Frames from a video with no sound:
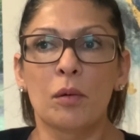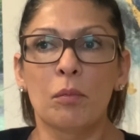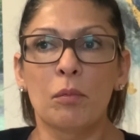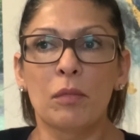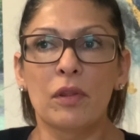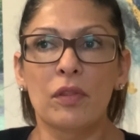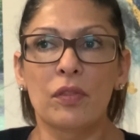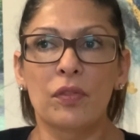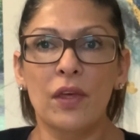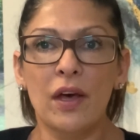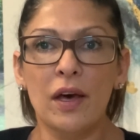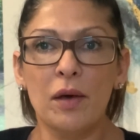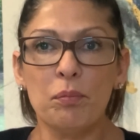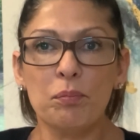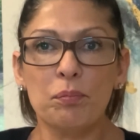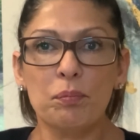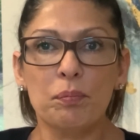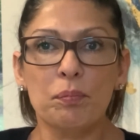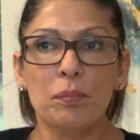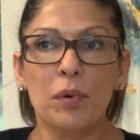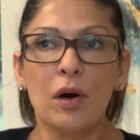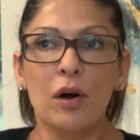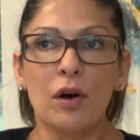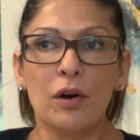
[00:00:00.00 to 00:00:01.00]
That
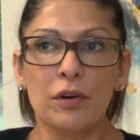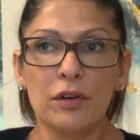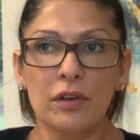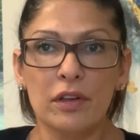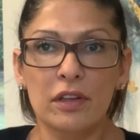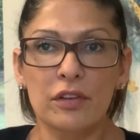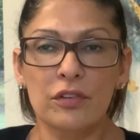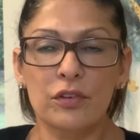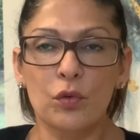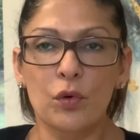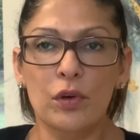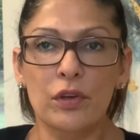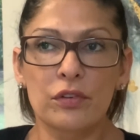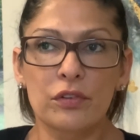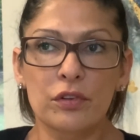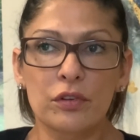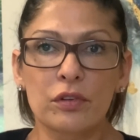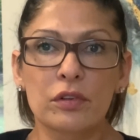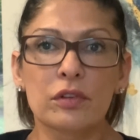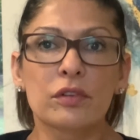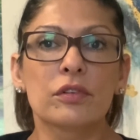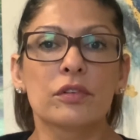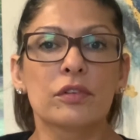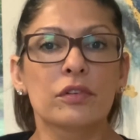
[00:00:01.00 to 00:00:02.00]
part is going to,
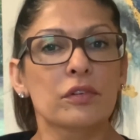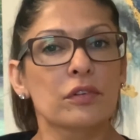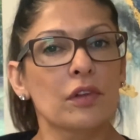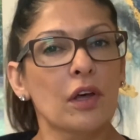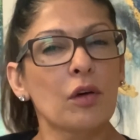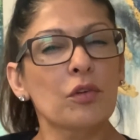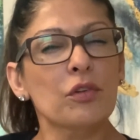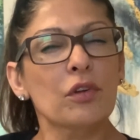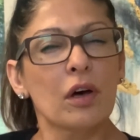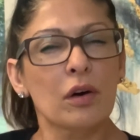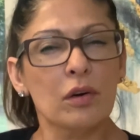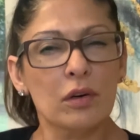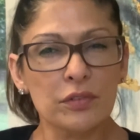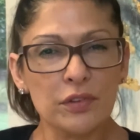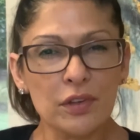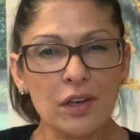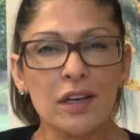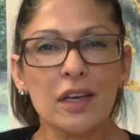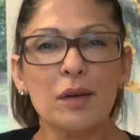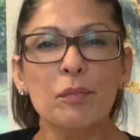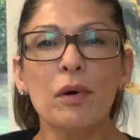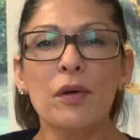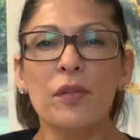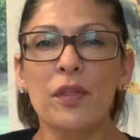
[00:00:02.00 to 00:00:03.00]
I'll
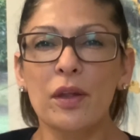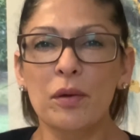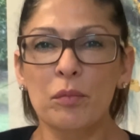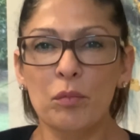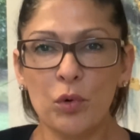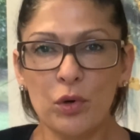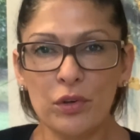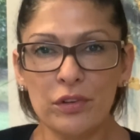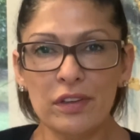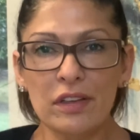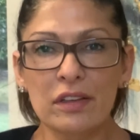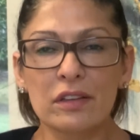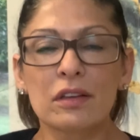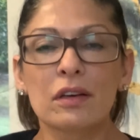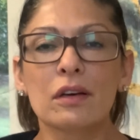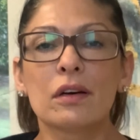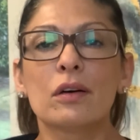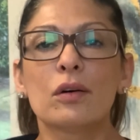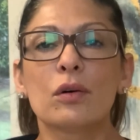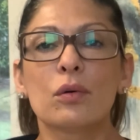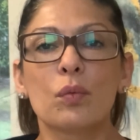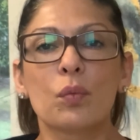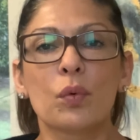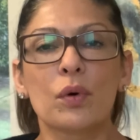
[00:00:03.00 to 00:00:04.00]
talk about that in more
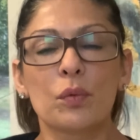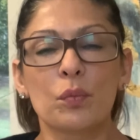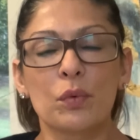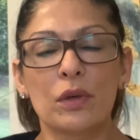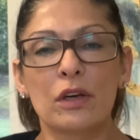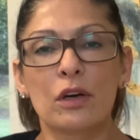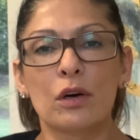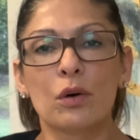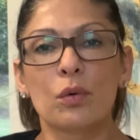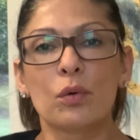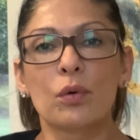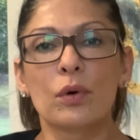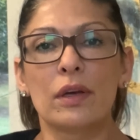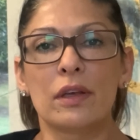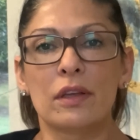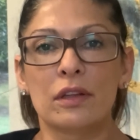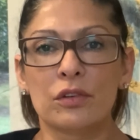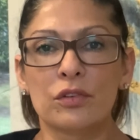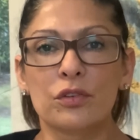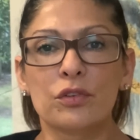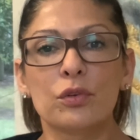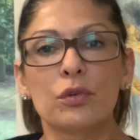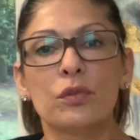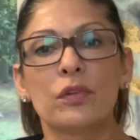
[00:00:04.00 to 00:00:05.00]
detail when we go
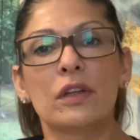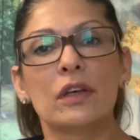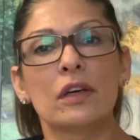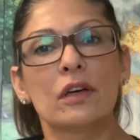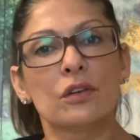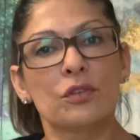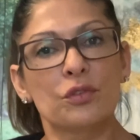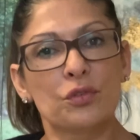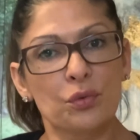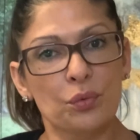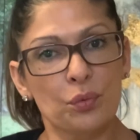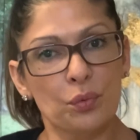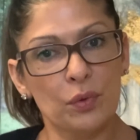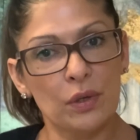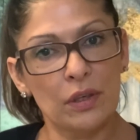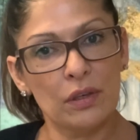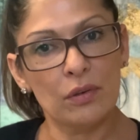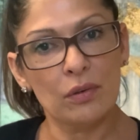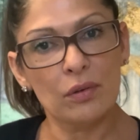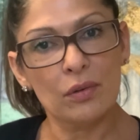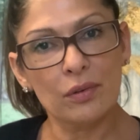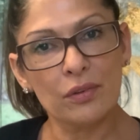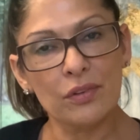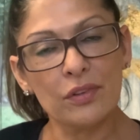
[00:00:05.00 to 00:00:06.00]
into the
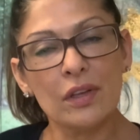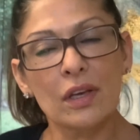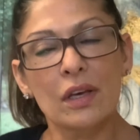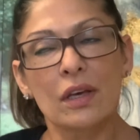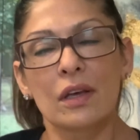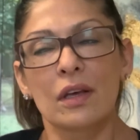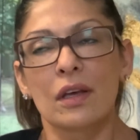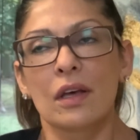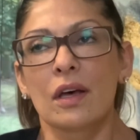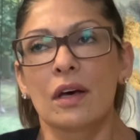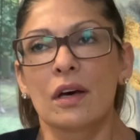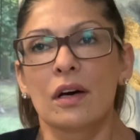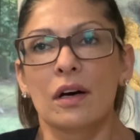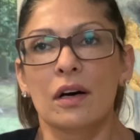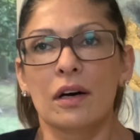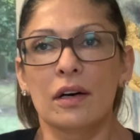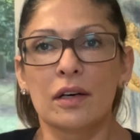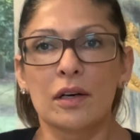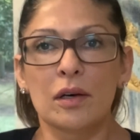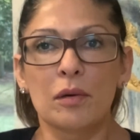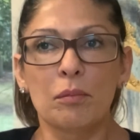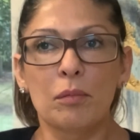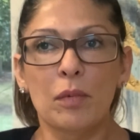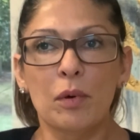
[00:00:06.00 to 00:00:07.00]
adrenals,
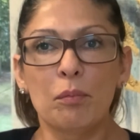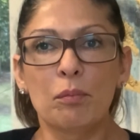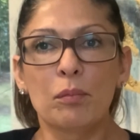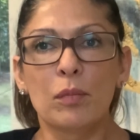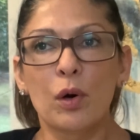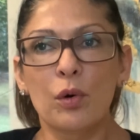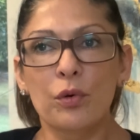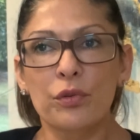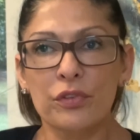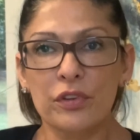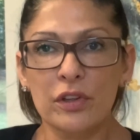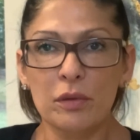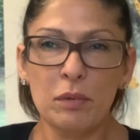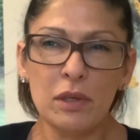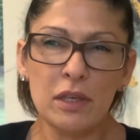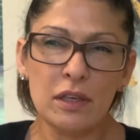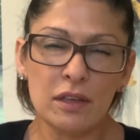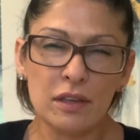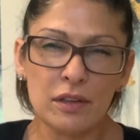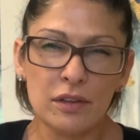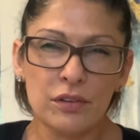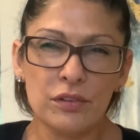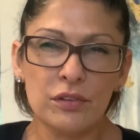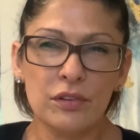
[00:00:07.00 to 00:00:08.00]
mostly
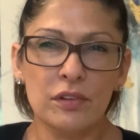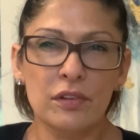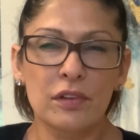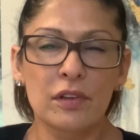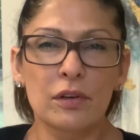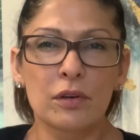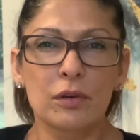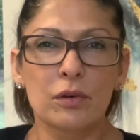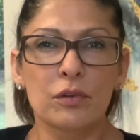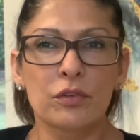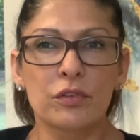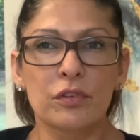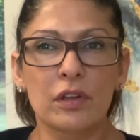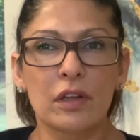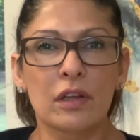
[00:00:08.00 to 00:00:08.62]
because there's